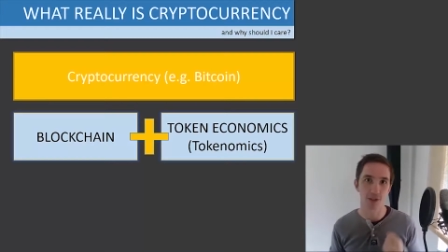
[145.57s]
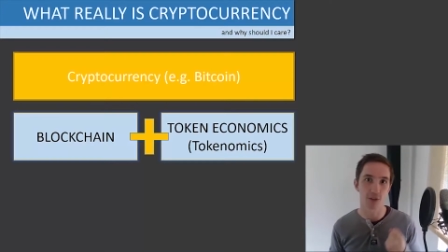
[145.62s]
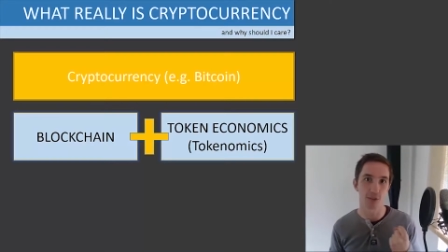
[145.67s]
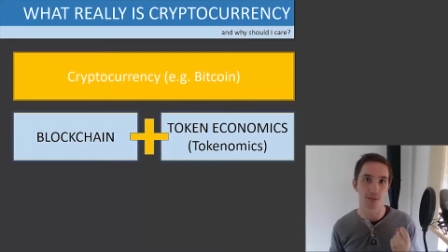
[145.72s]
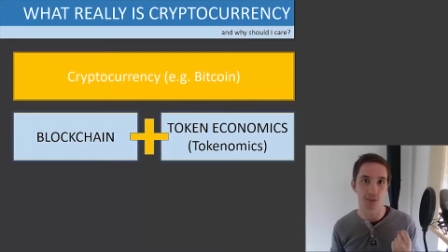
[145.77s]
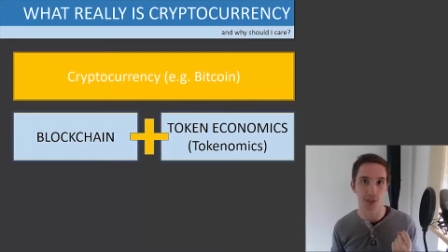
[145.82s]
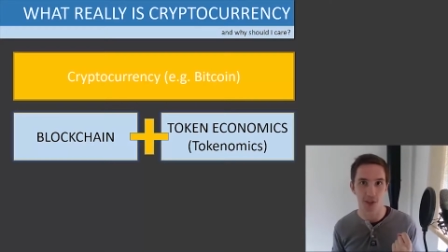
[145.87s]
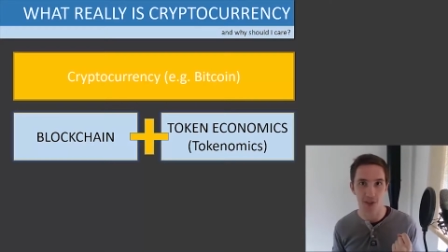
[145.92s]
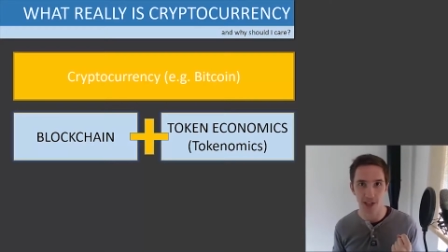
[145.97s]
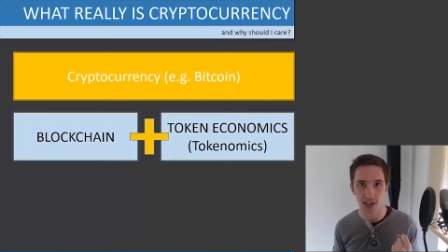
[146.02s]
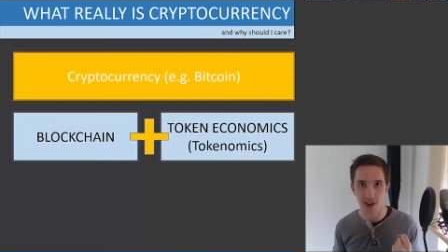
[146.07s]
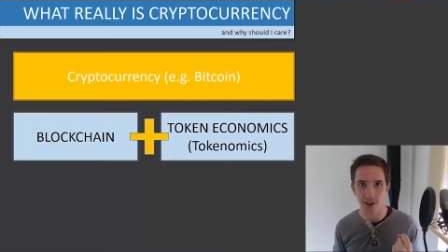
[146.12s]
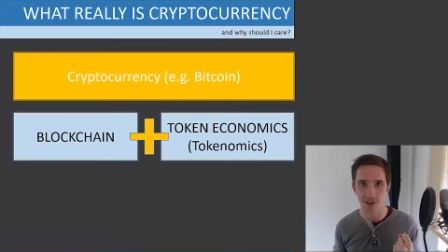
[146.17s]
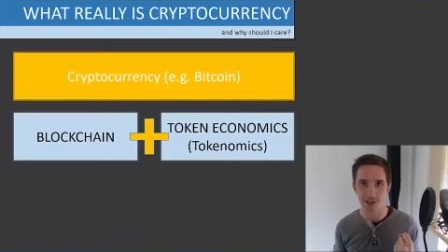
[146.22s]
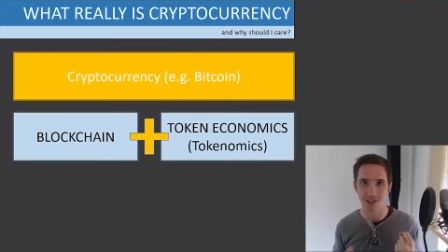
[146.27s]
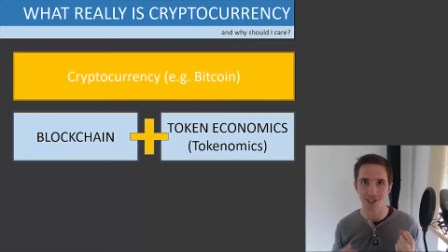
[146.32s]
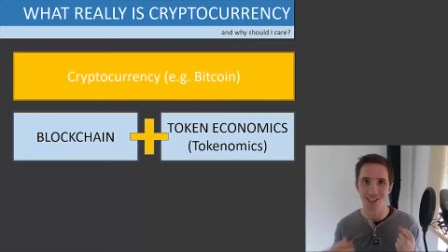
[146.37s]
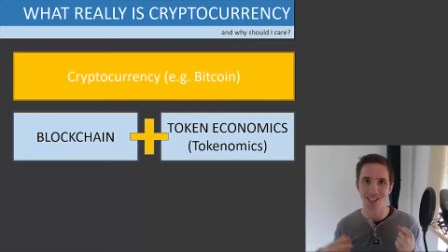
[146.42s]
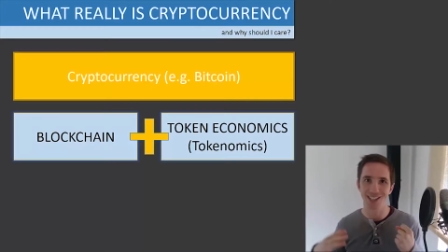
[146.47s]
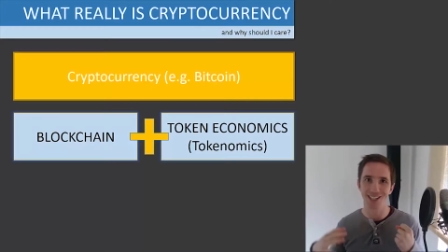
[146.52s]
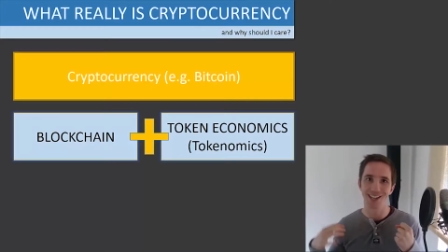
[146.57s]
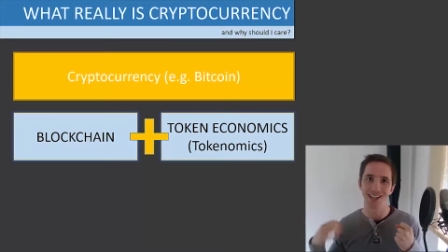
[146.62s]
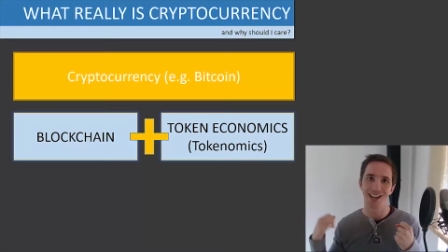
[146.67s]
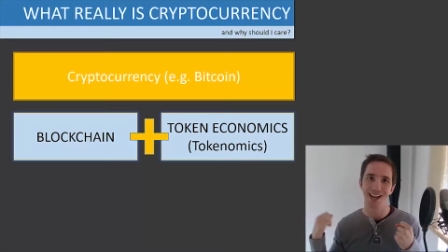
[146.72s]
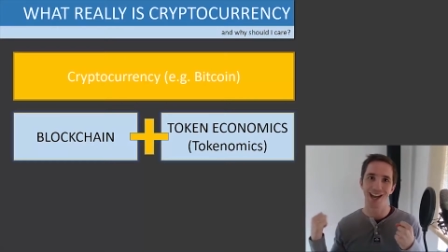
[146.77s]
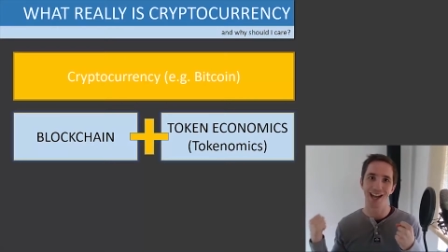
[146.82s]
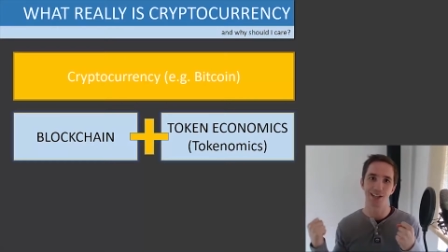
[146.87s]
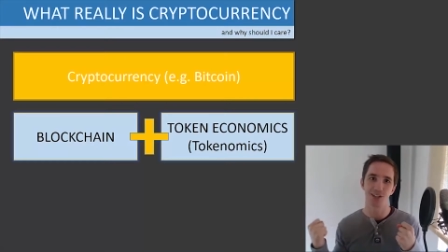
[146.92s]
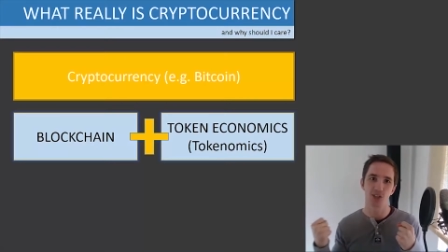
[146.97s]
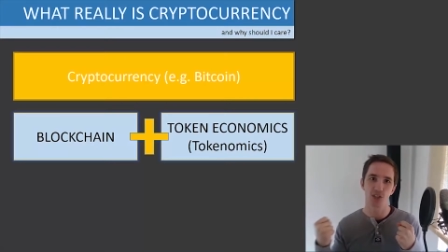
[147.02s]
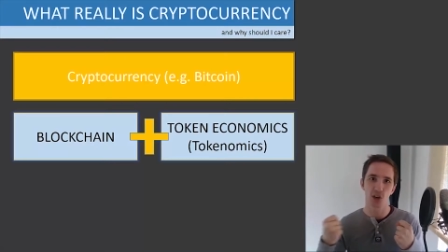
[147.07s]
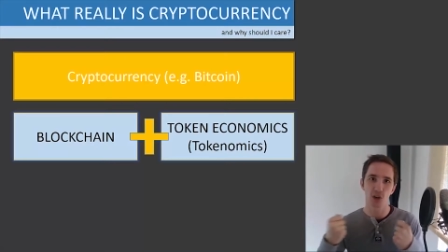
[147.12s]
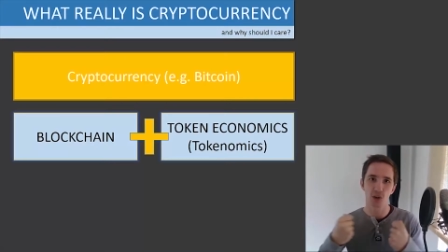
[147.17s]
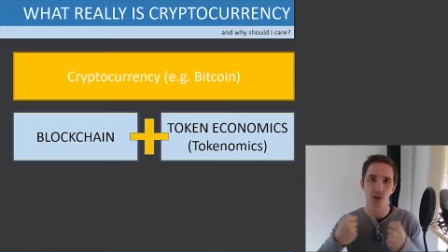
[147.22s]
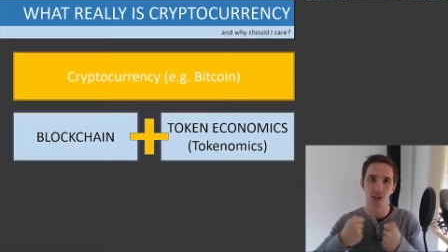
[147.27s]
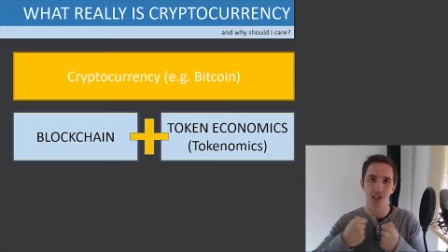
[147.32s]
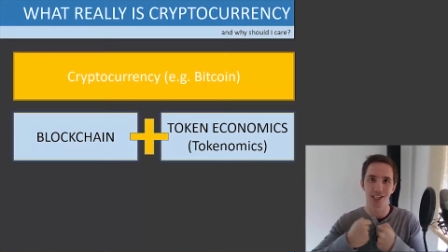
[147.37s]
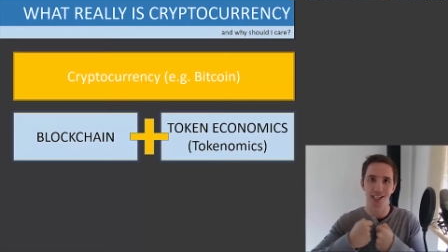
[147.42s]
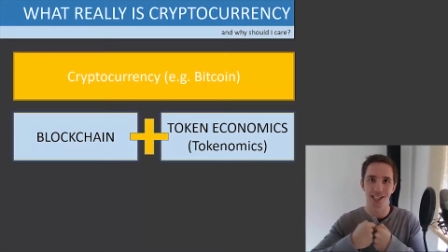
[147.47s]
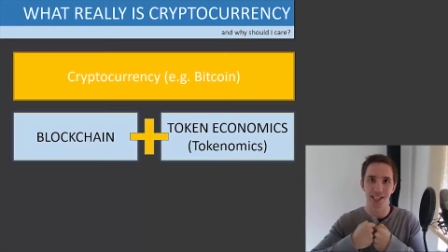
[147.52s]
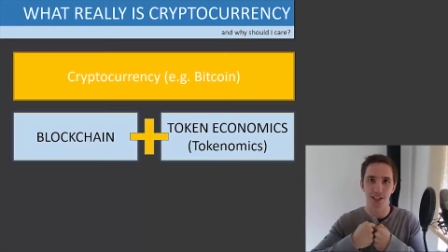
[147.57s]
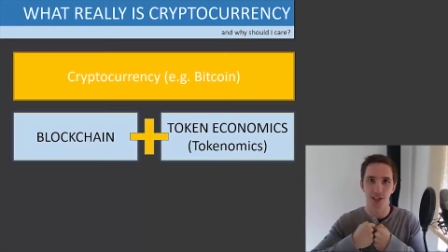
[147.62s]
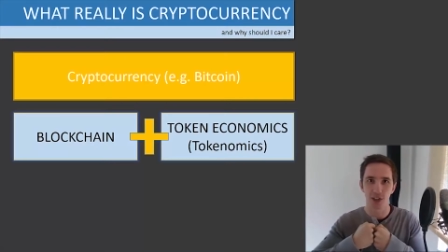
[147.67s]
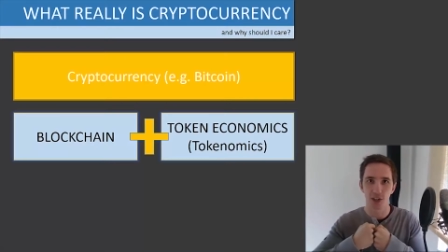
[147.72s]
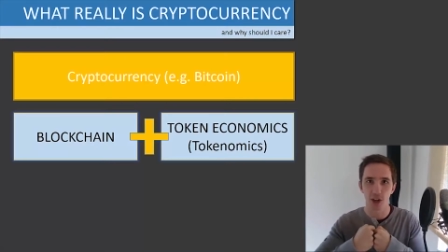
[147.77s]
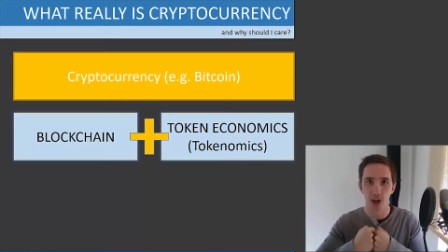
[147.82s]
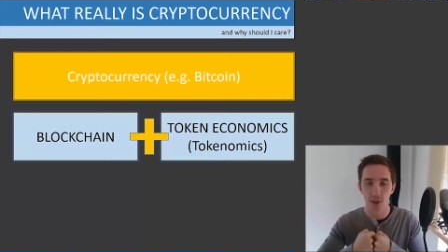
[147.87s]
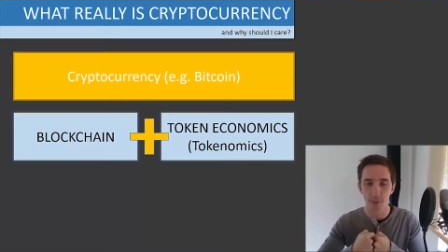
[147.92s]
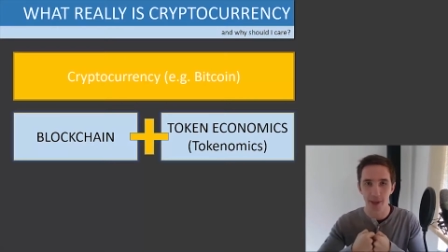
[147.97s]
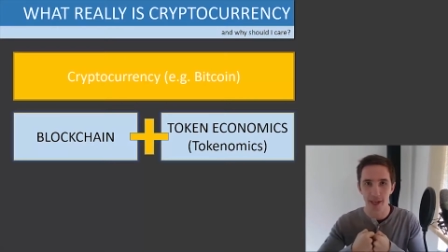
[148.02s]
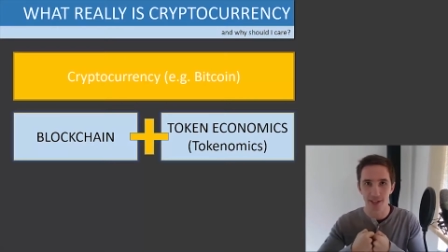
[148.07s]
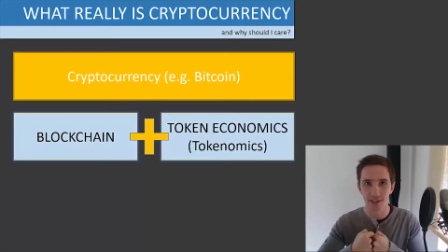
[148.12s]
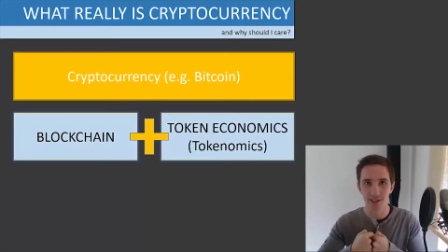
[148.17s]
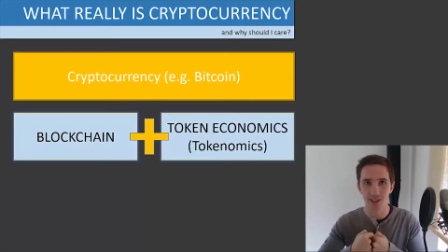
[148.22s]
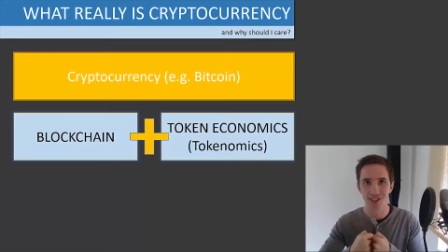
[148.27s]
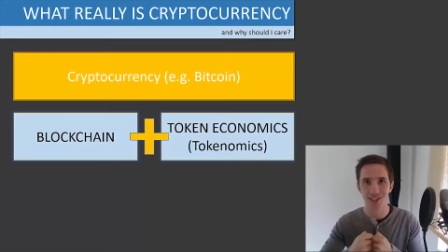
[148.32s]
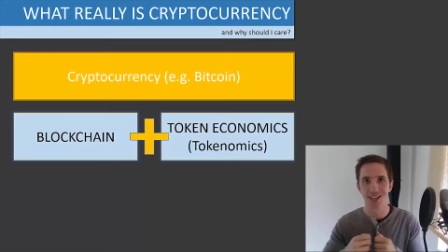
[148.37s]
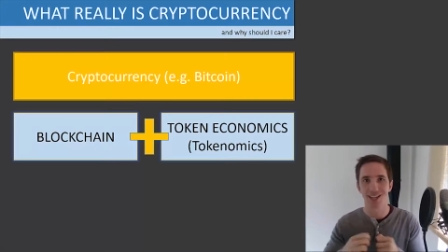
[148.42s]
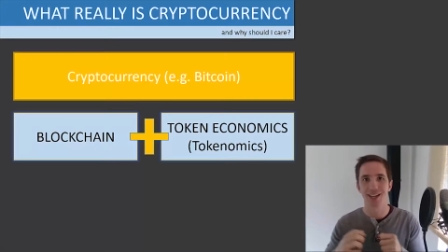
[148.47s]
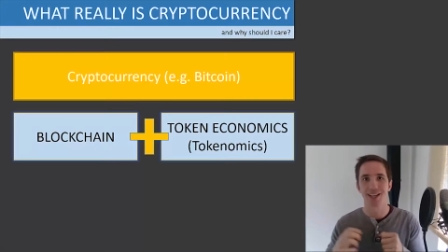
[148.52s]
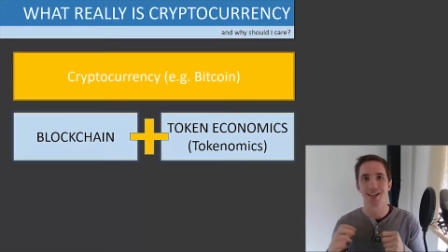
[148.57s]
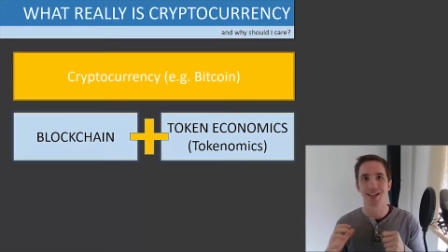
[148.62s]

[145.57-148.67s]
cryptocurrency, and token economics,